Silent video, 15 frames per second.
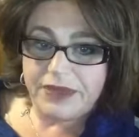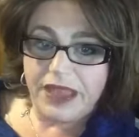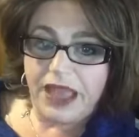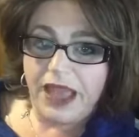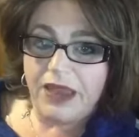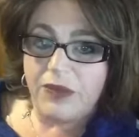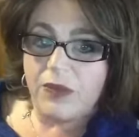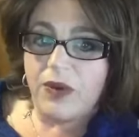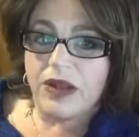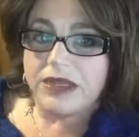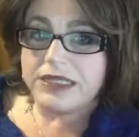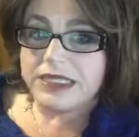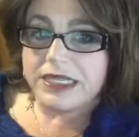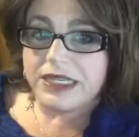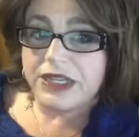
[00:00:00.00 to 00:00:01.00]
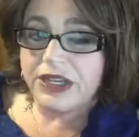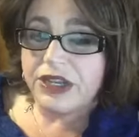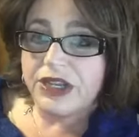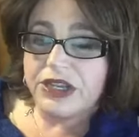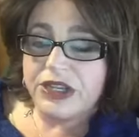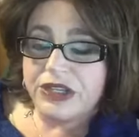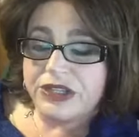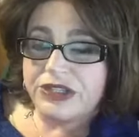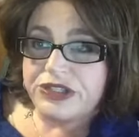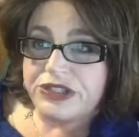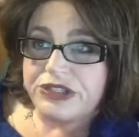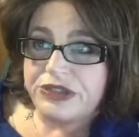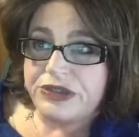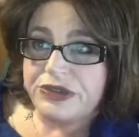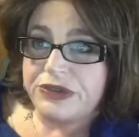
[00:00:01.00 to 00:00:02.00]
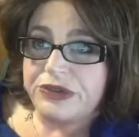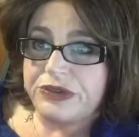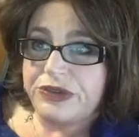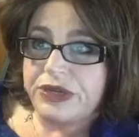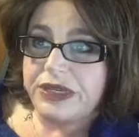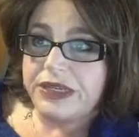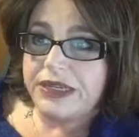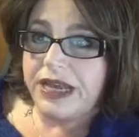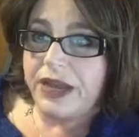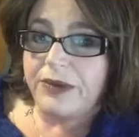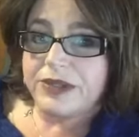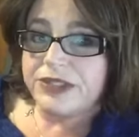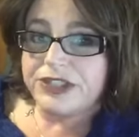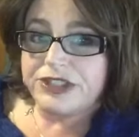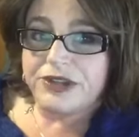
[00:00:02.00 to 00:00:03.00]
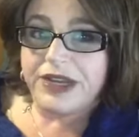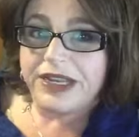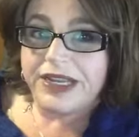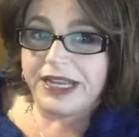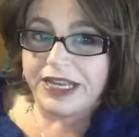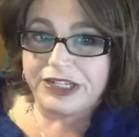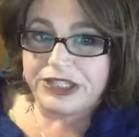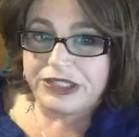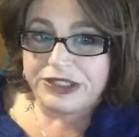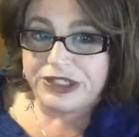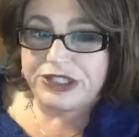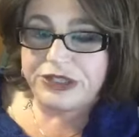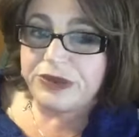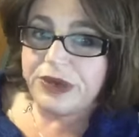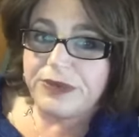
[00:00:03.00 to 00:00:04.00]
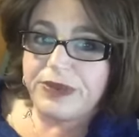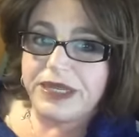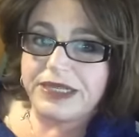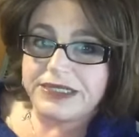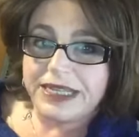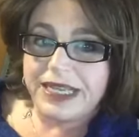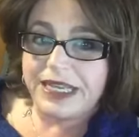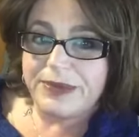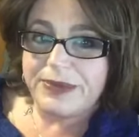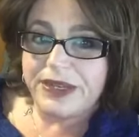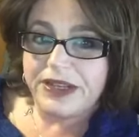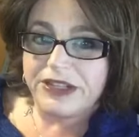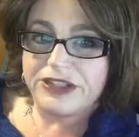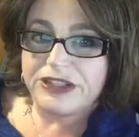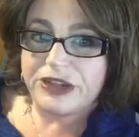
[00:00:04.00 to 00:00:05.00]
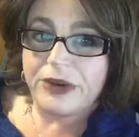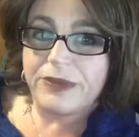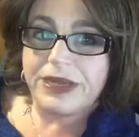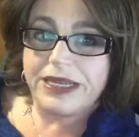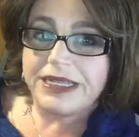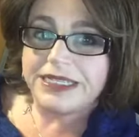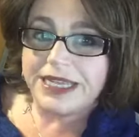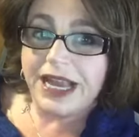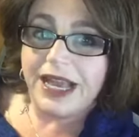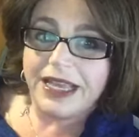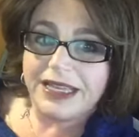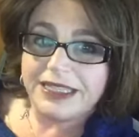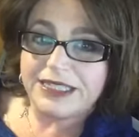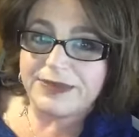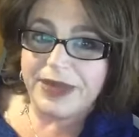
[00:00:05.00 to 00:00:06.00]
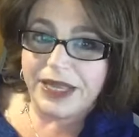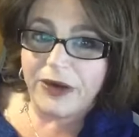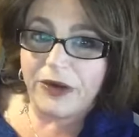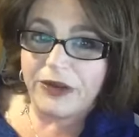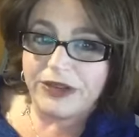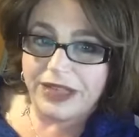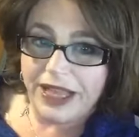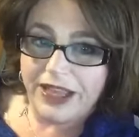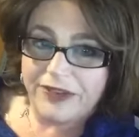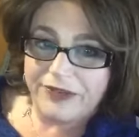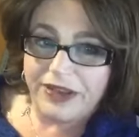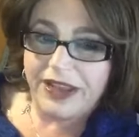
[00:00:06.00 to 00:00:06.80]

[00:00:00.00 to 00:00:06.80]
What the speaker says: I wasn't sure I could actually do it, because I had been on so many diets my whole life.